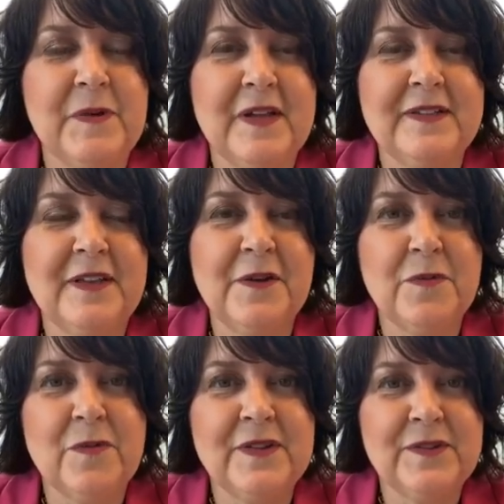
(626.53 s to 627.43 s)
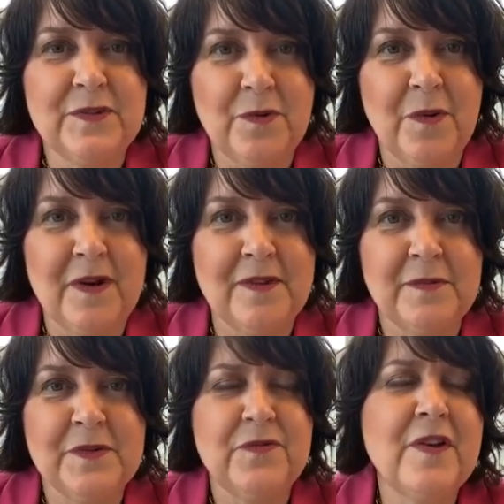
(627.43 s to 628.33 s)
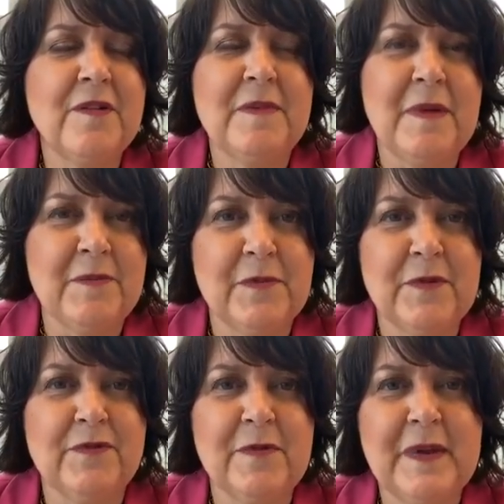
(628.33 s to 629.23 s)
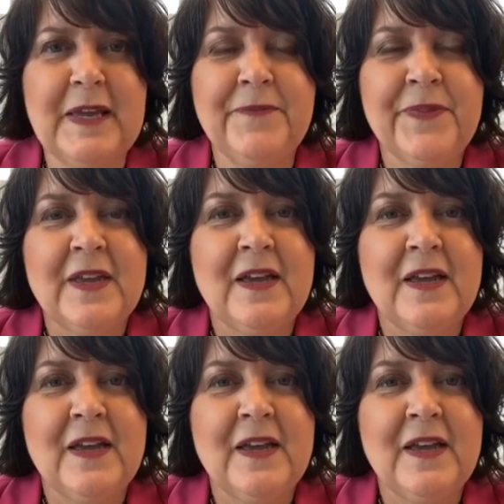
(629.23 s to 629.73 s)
but I'll tell you one story that was very memorable for me.